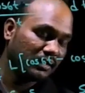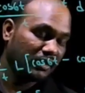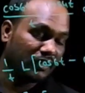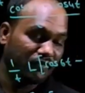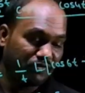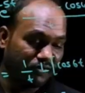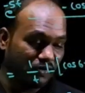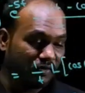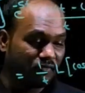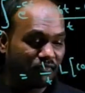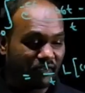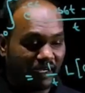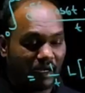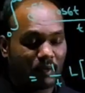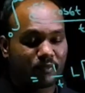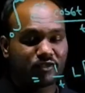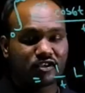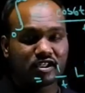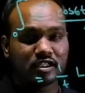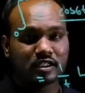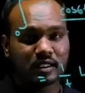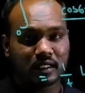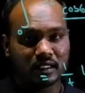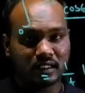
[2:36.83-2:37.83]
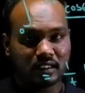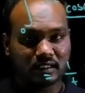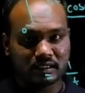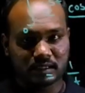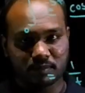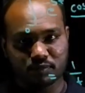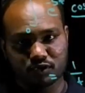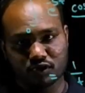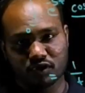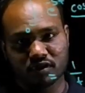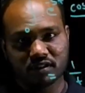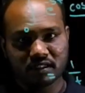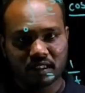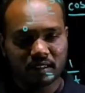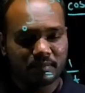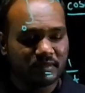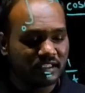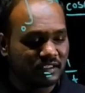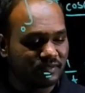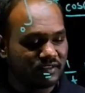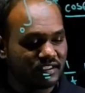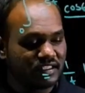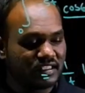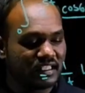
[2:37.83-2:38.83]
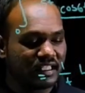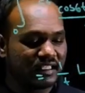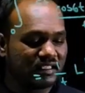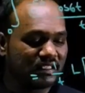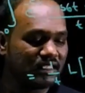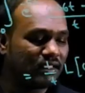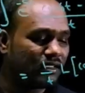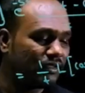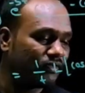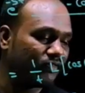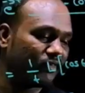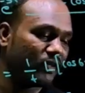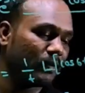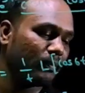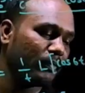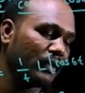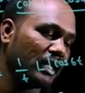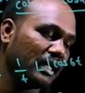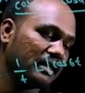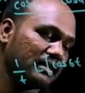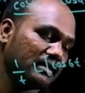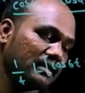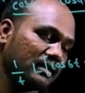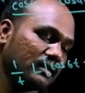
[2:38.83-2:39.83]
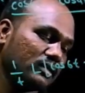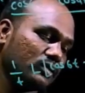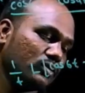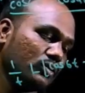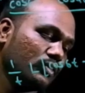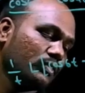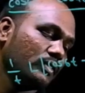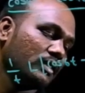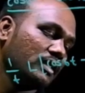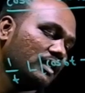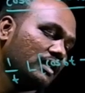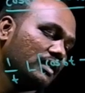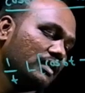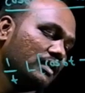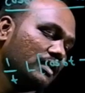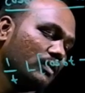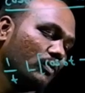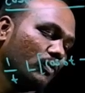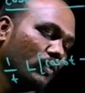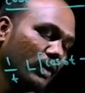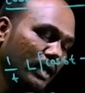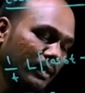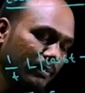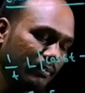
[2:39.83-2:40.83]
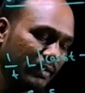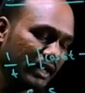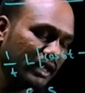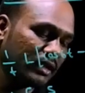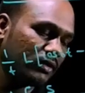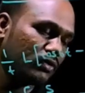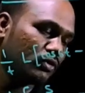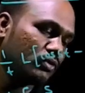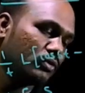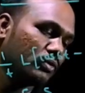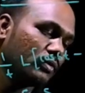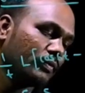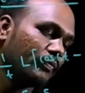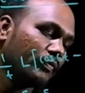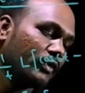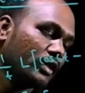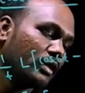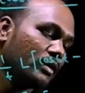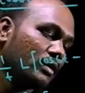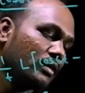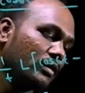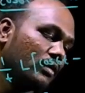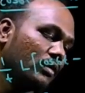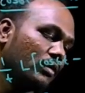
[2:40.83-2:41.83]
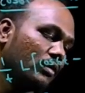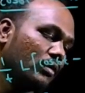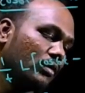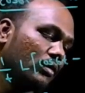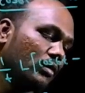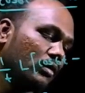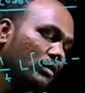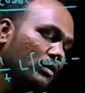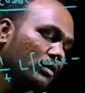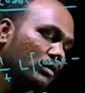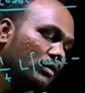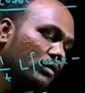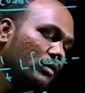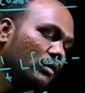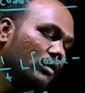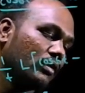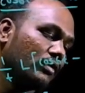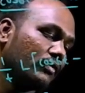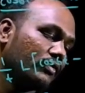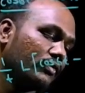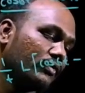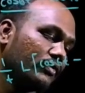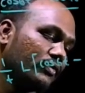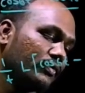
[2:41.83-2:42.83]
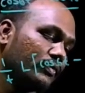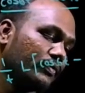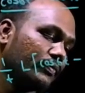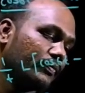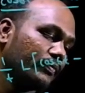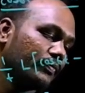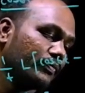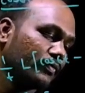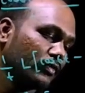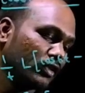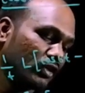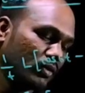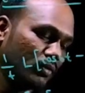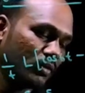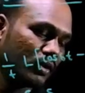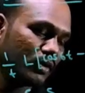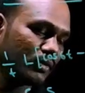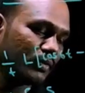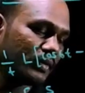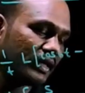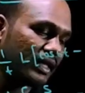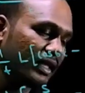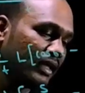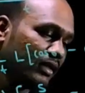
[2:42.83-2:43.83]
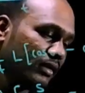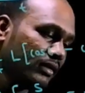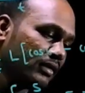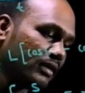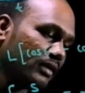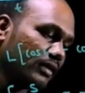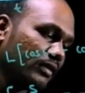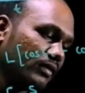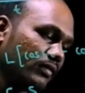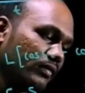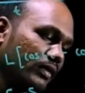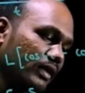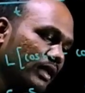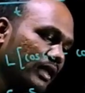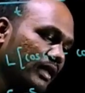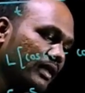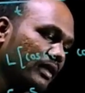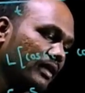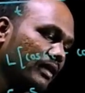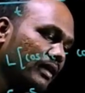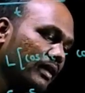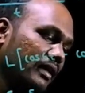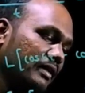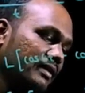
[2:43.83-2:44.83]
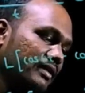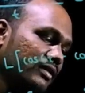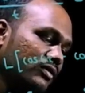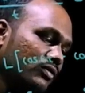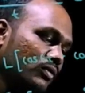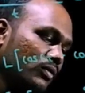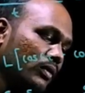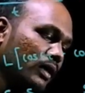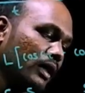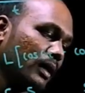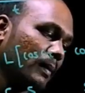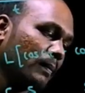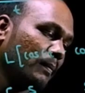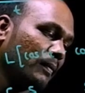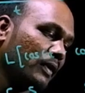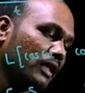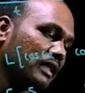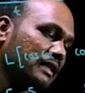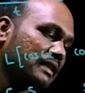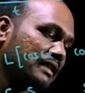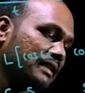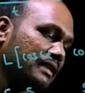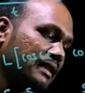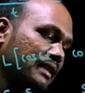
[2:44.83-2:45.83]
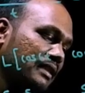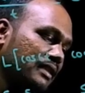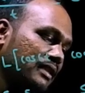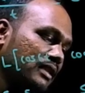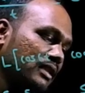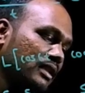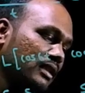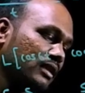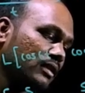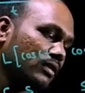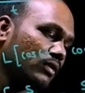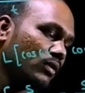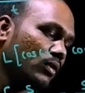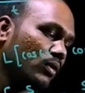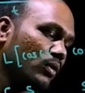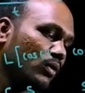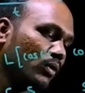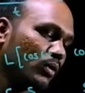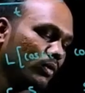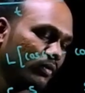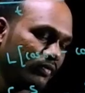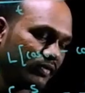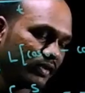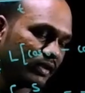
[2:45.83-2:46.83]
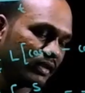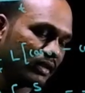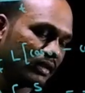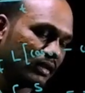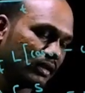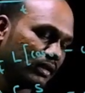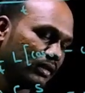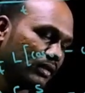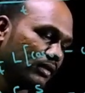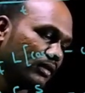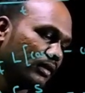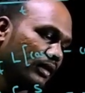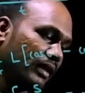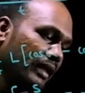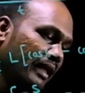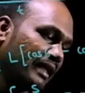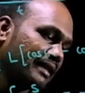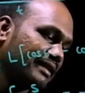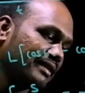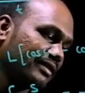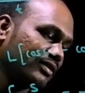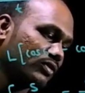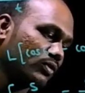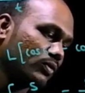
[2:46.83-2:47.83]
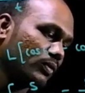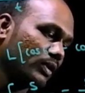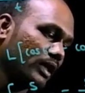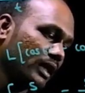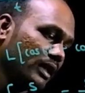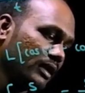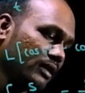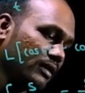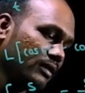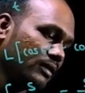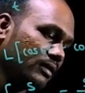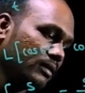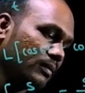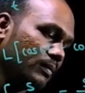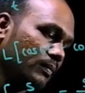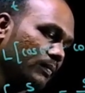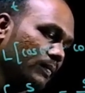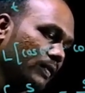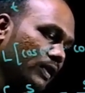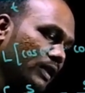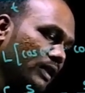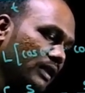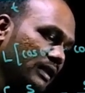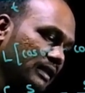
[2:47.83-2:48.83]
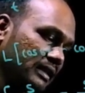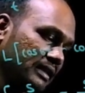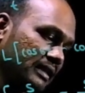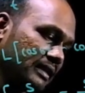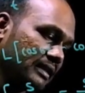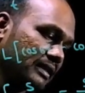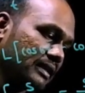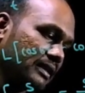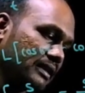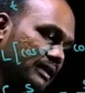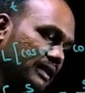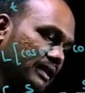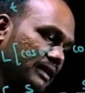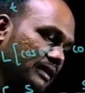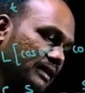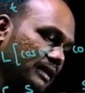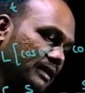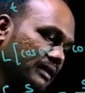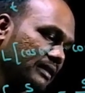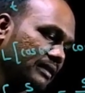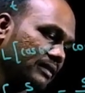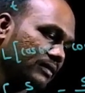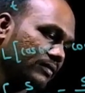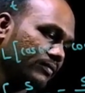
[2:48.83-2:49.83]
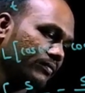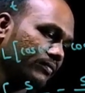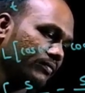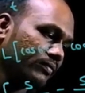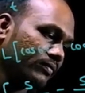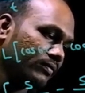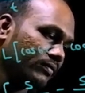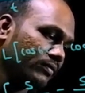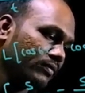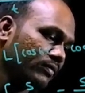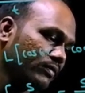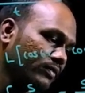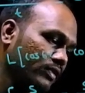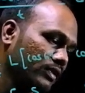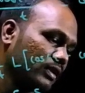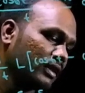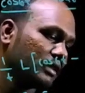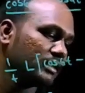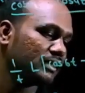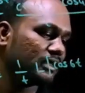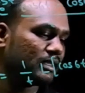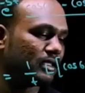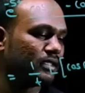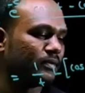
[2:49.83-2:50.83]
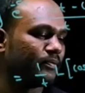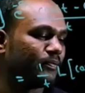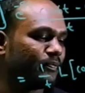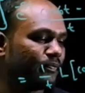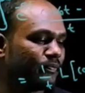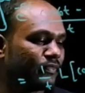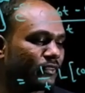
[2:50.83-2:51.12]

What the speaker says: if after substituting the limits, we'll get the flipped answer. So we'll get 1 by 2 log of, what do we get? We get s square plus 16 over s square plus 36, isn't it?